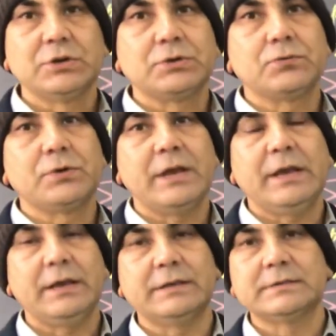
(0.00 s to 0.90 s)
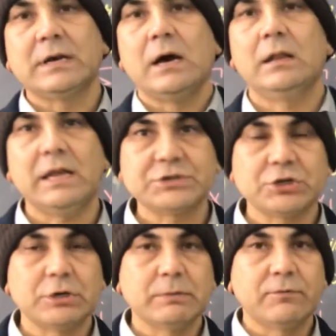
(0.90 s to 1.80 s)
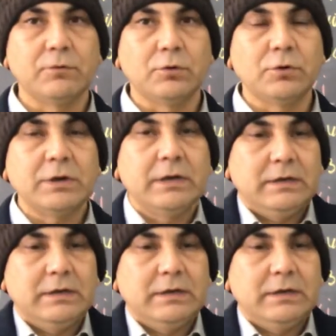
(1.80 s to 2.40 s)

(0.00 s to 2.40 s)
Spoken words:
Today is the lecture number 4